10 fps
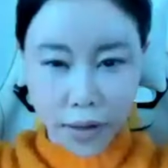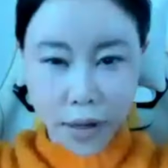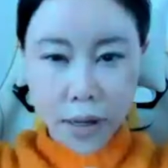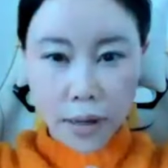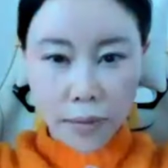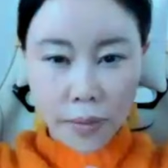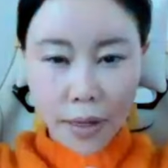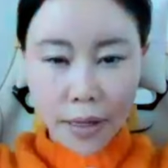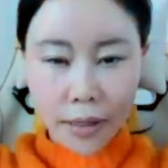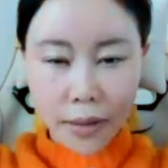though.
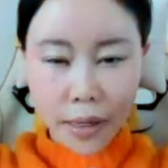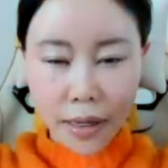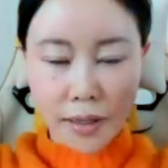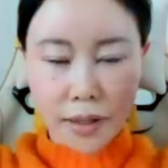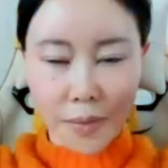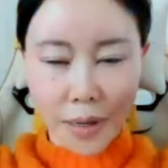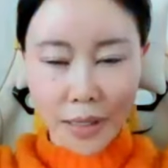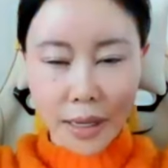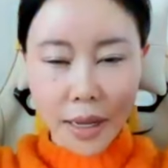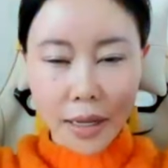Close,
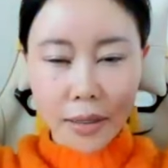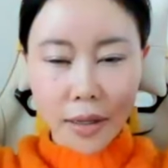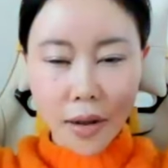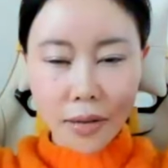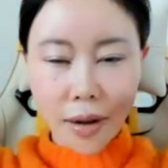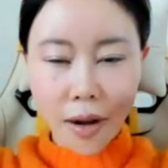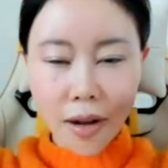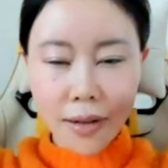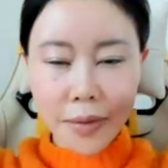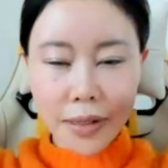almost
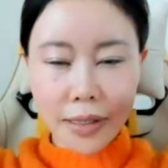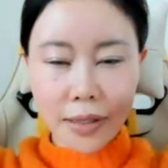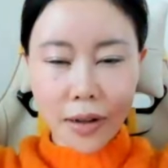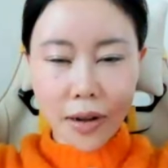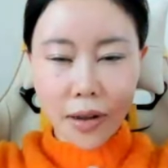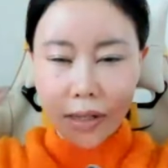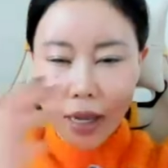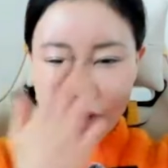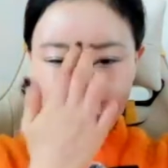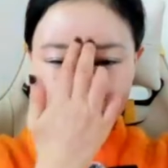close.
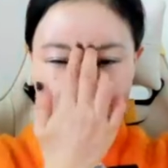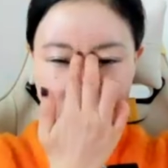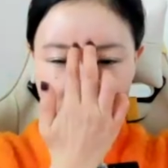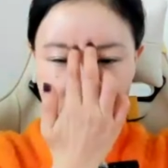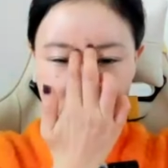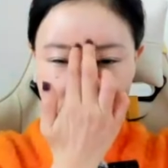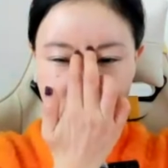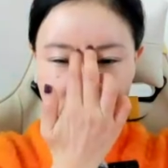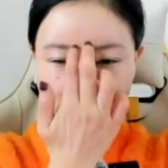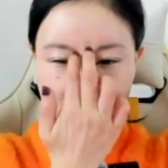Try not to
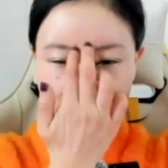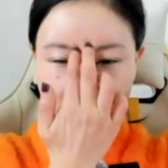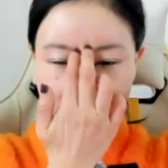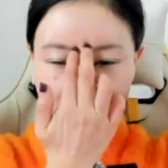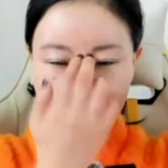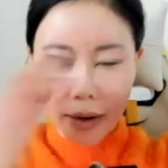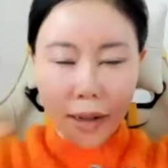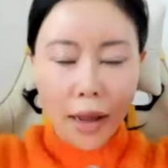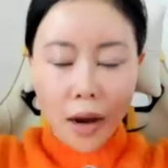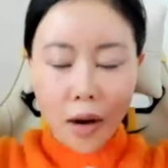squint here.
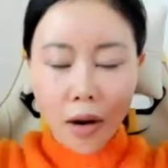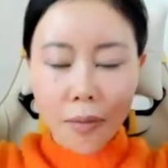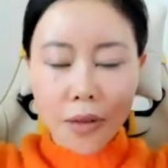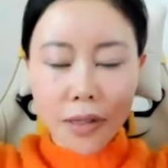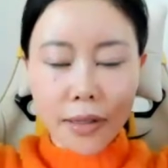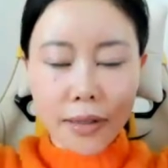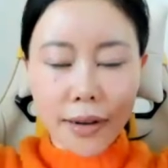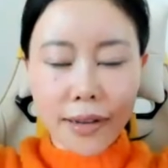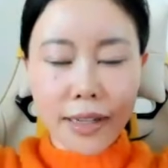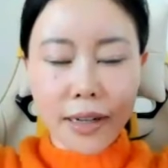Almost
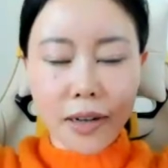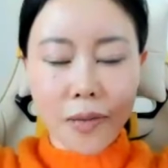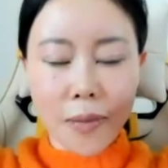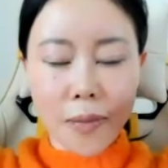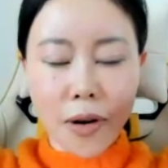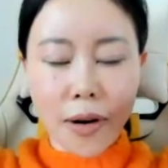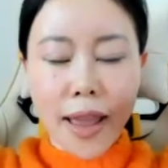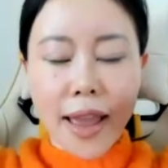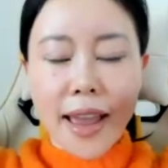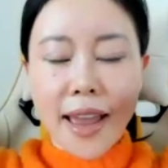close a little bit more.
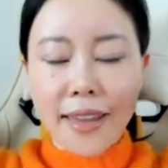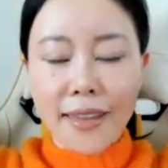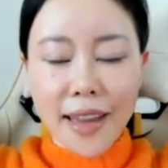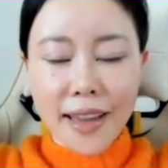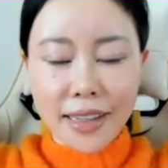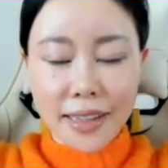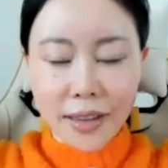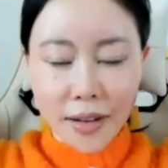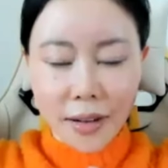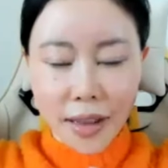And then
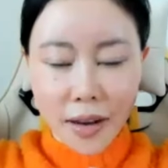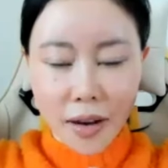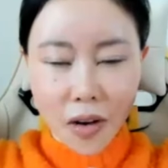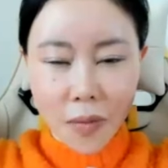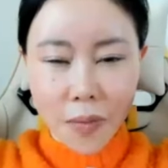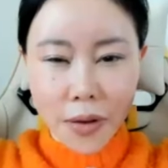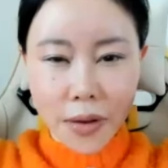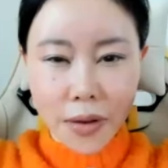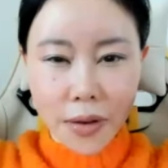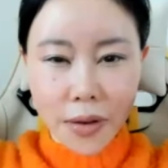slowly
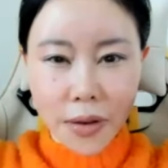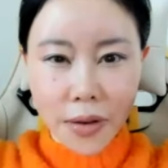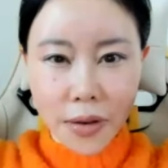open